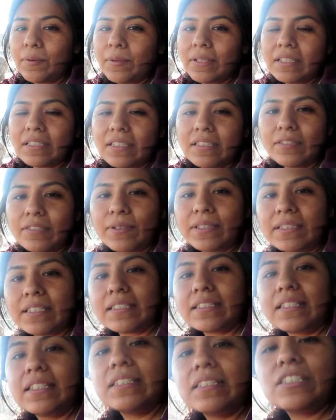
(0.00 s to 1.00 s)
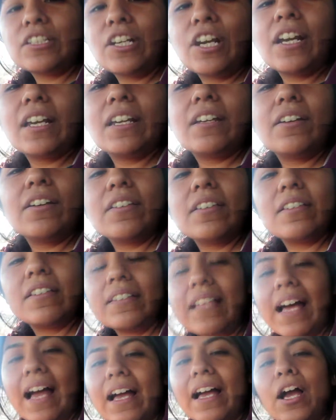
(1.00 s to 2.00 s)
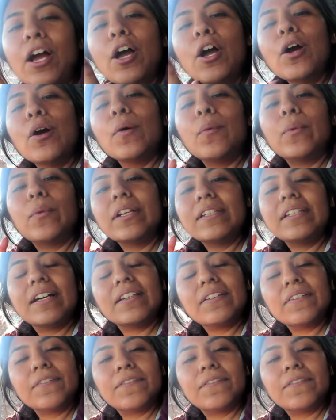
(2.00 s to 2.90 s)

we need to do is his sister, and other than that we're done